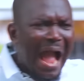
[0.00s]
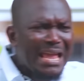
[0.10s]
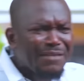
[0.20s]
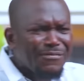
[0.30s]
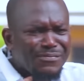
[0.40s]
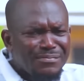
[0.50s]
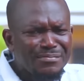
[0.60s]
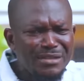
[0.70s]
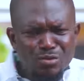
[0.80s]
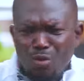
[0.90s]
I have,
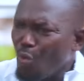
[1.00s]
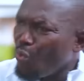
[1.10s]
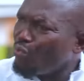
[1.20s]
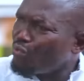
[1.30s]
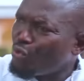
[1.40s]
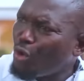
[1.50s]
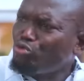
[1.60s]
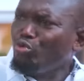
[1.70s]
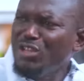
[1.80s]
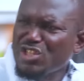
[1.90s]
you know,
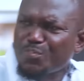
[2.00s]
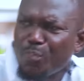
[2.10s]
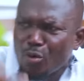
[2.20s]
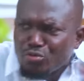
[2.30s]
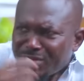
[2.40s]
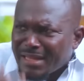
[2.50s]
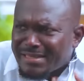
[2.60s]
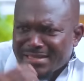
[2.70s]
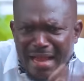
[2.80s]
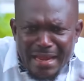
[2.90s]
gone to the spot
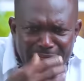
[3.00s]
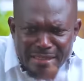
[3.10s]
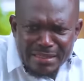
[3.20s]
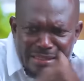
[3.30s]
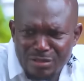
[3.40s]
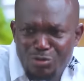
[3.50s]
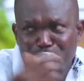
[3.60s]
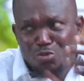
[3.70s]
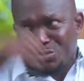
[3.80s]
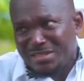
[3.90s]
that I
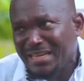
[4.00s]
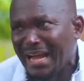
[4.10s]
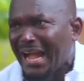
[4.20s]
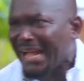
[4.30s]
used to see her.